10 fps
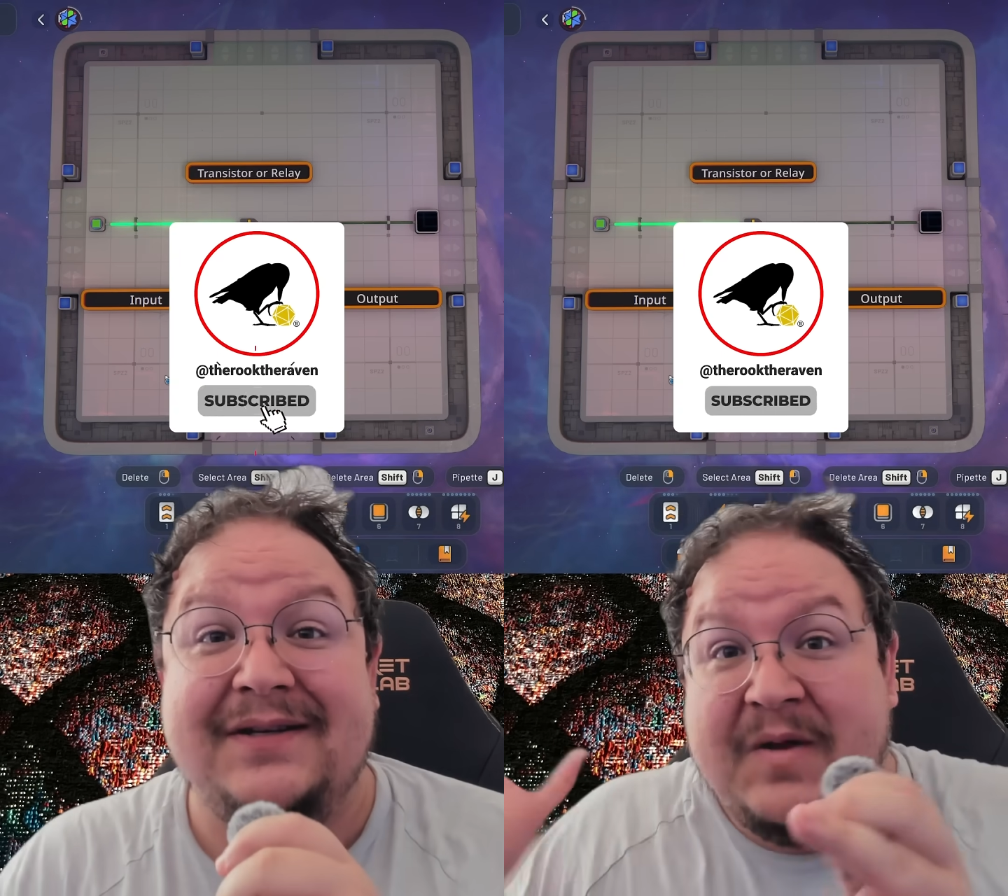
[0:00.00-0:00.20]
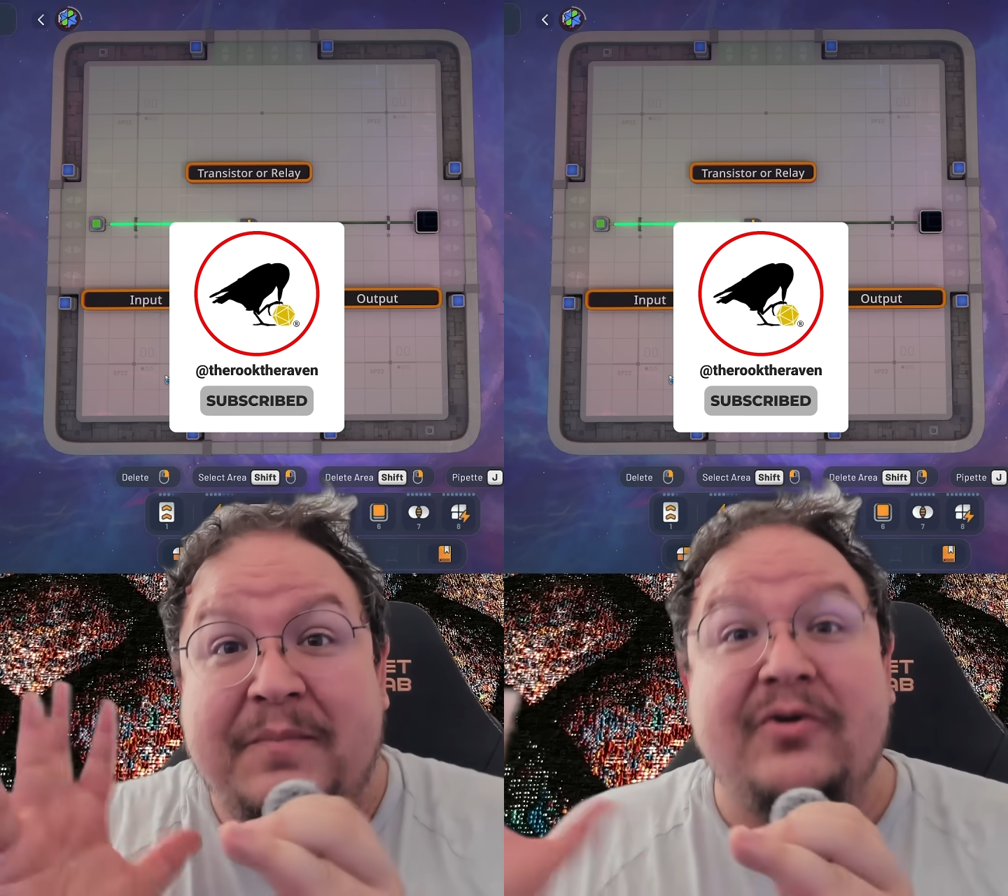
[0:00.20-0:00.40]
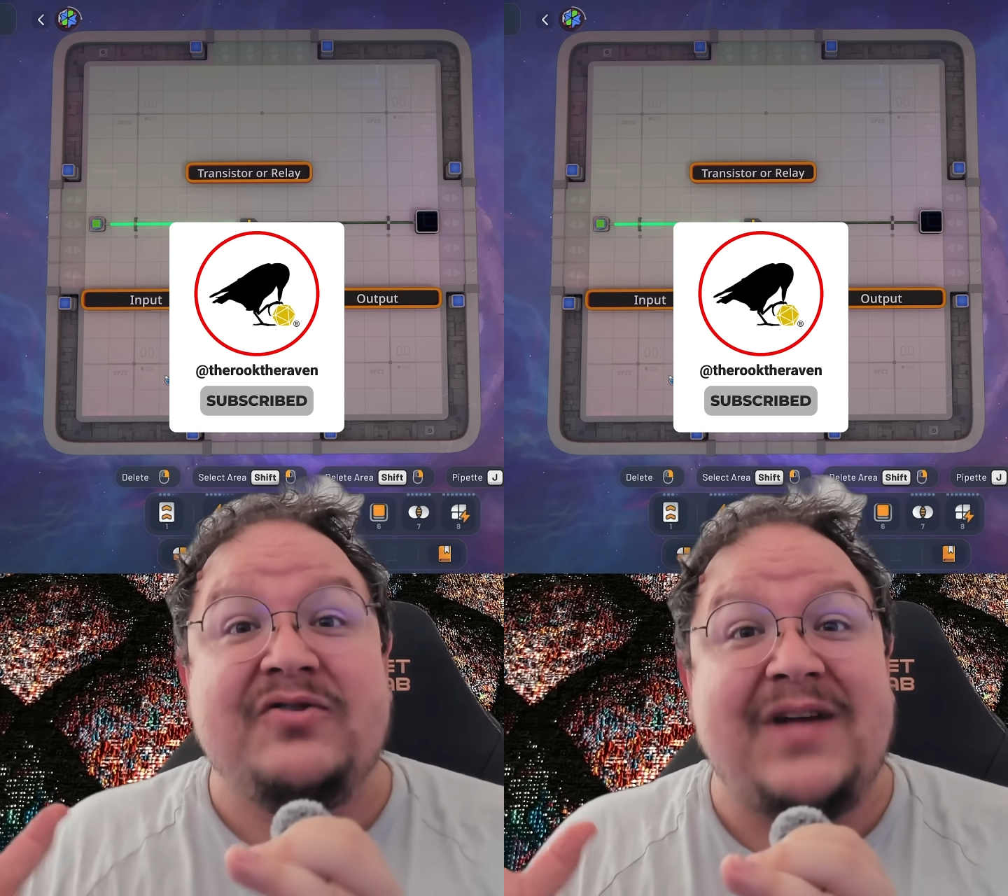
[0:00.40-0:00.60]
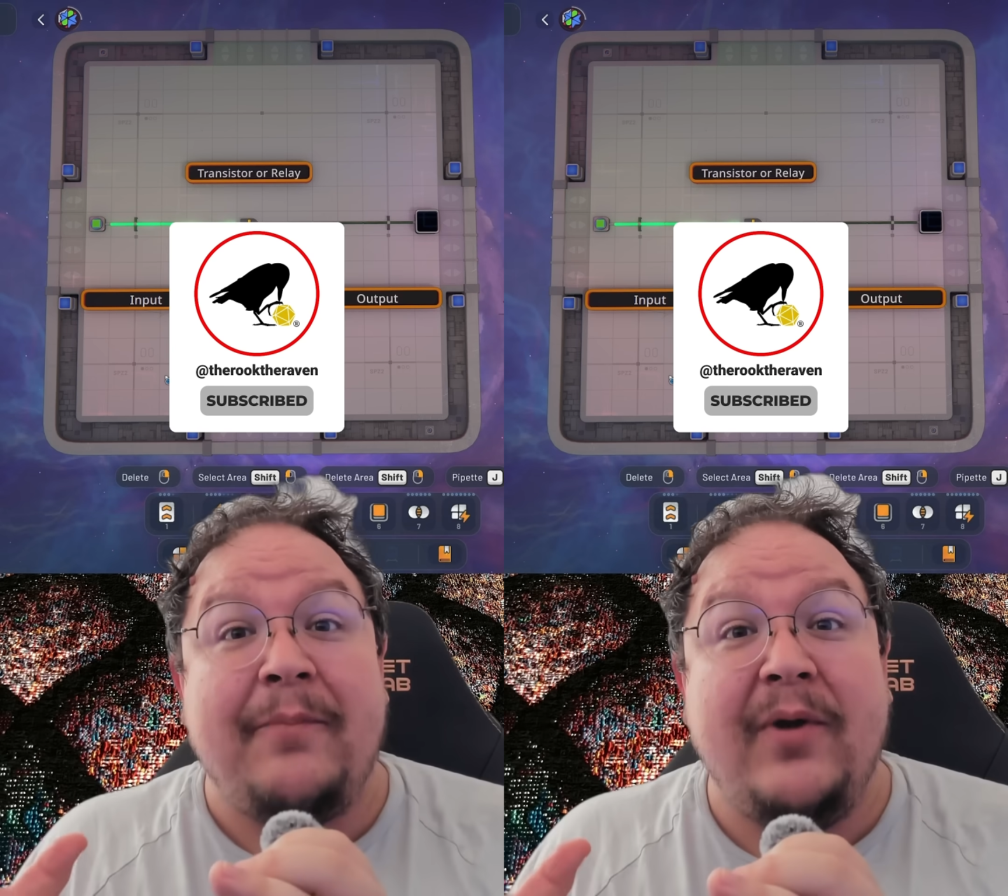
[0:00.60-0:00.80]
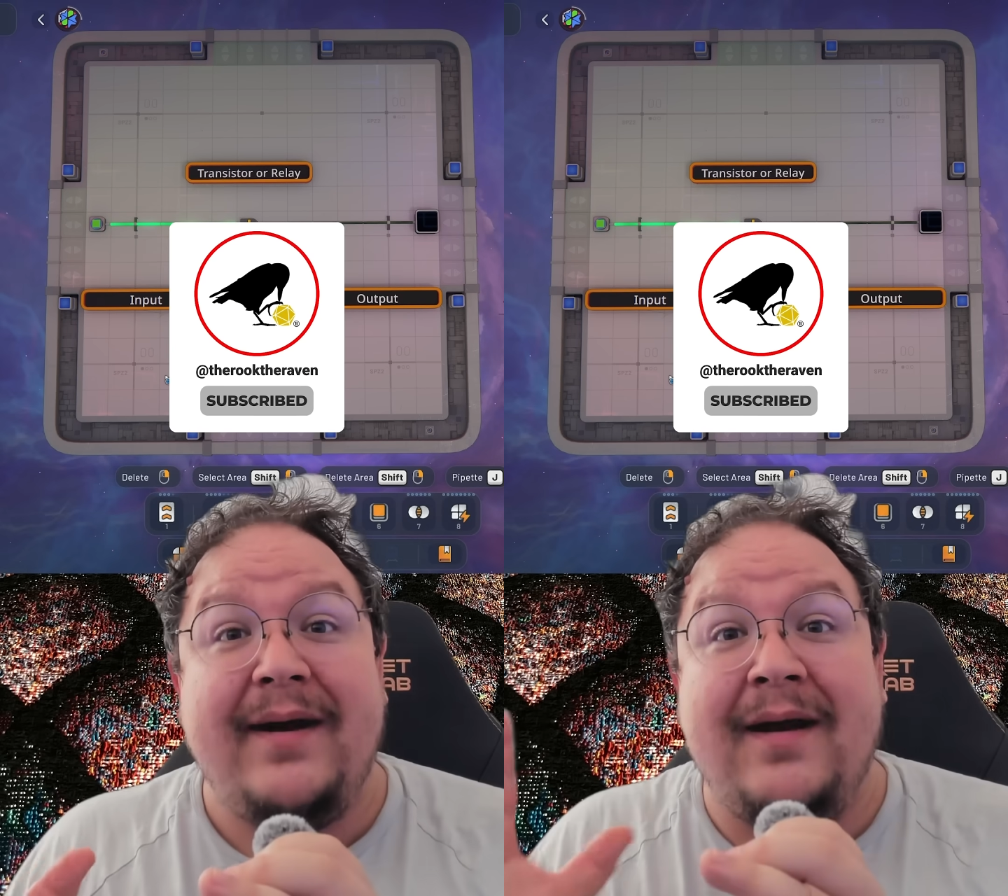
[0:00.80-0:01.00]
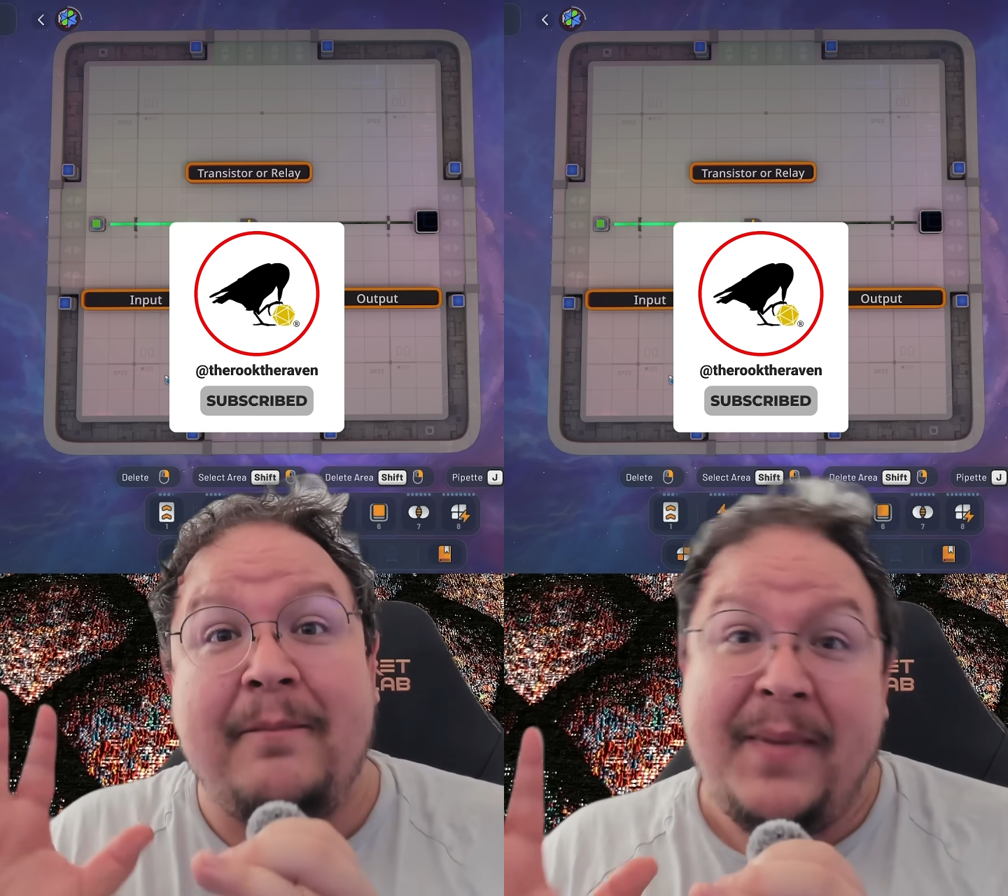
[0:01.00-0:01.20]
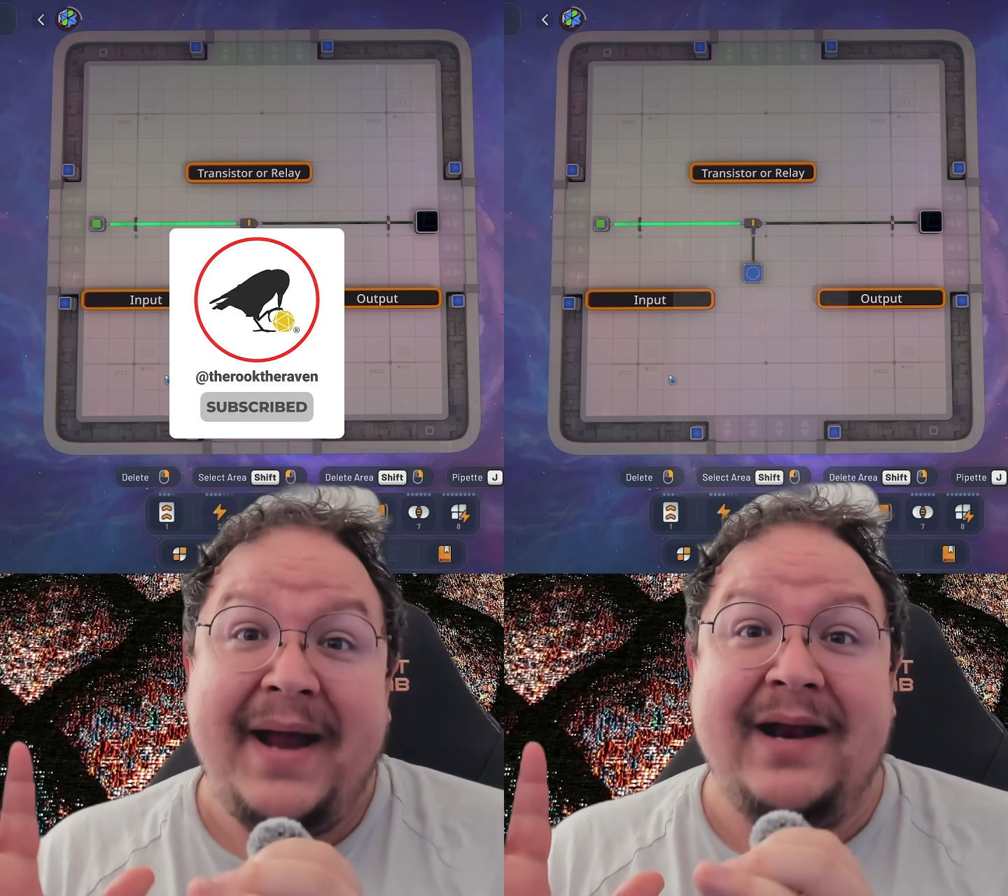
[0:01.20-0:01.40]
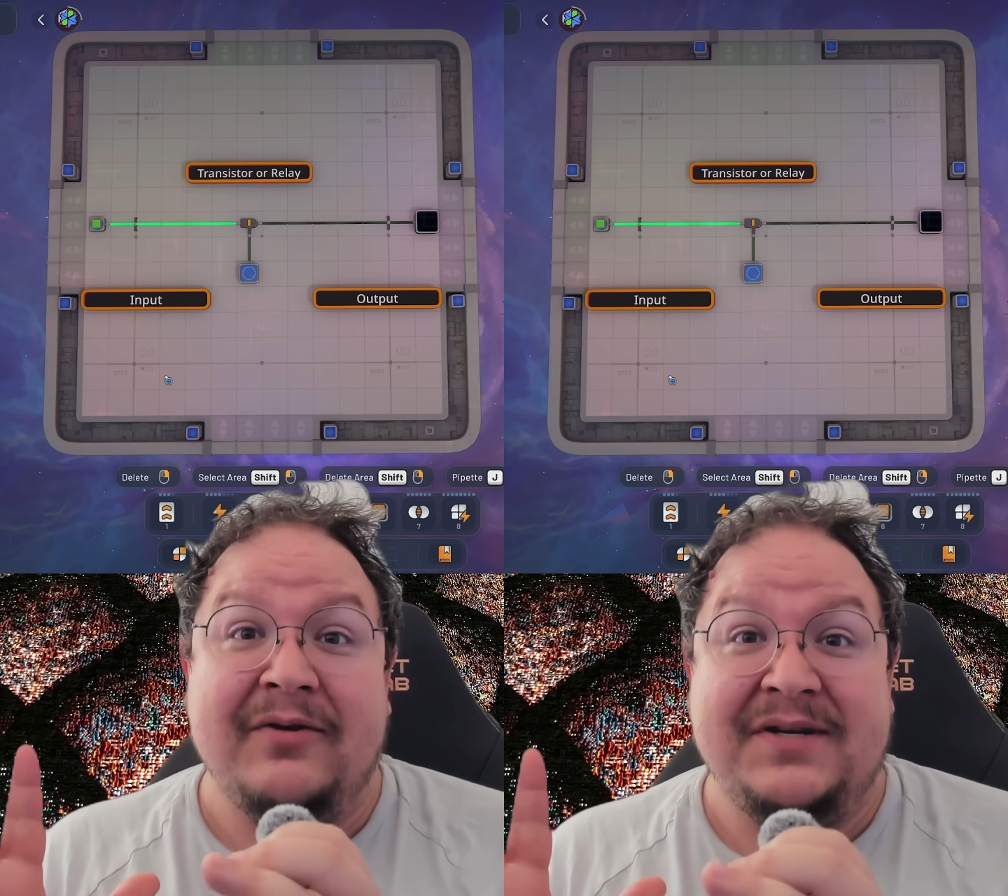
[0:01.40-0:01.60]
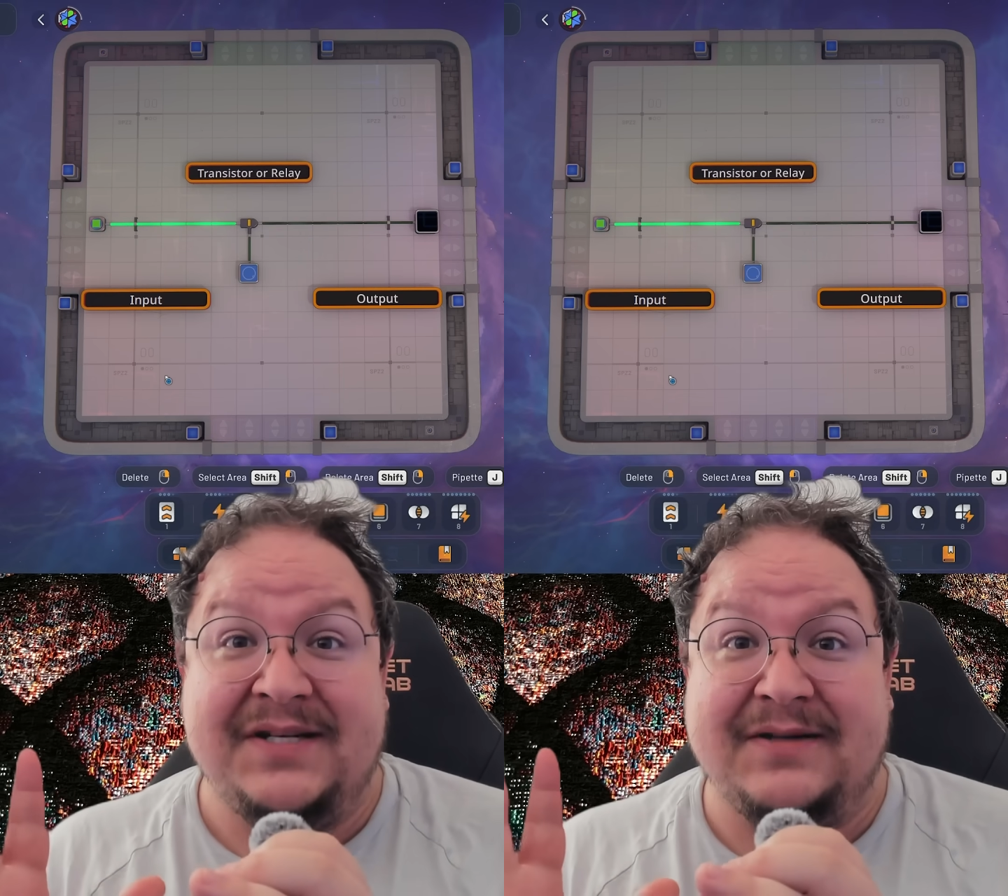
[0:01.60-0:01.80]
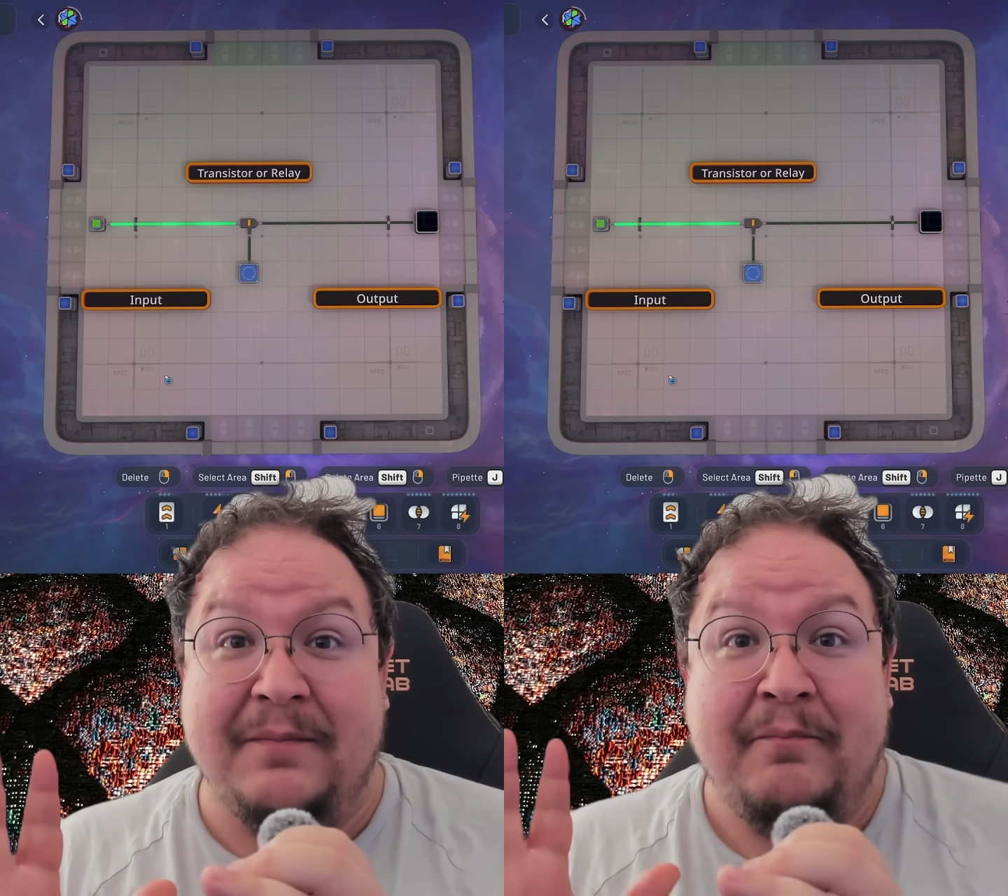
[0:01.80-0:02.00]
Computers operate on a binary
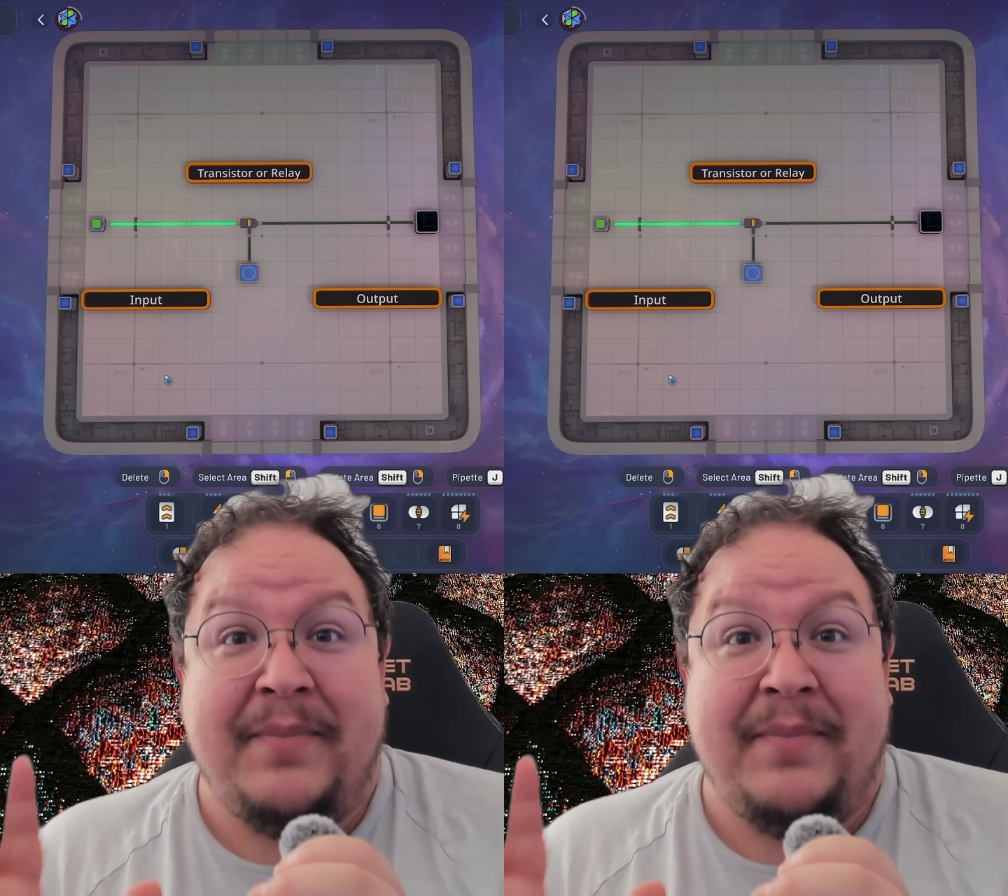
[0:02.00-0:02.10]
system,